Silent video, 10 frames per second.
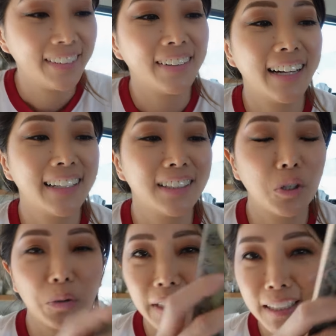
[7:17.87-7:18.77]
You got the
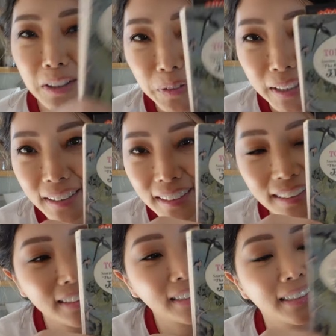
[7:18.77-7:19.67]
Tolkien
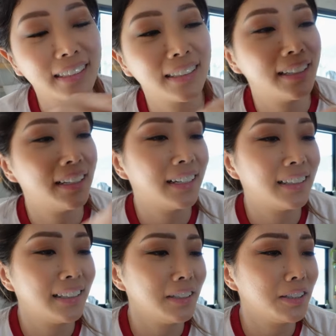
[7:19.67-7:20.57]
Reader. This is, uh, I
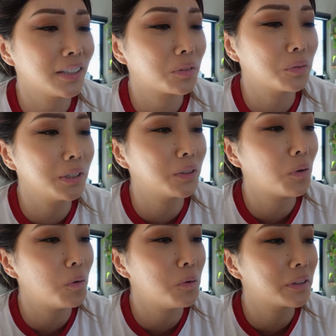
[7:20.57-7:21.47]
think this is like really
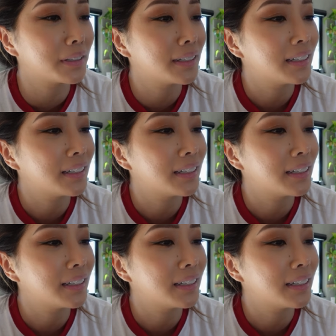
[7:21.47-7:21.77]
old.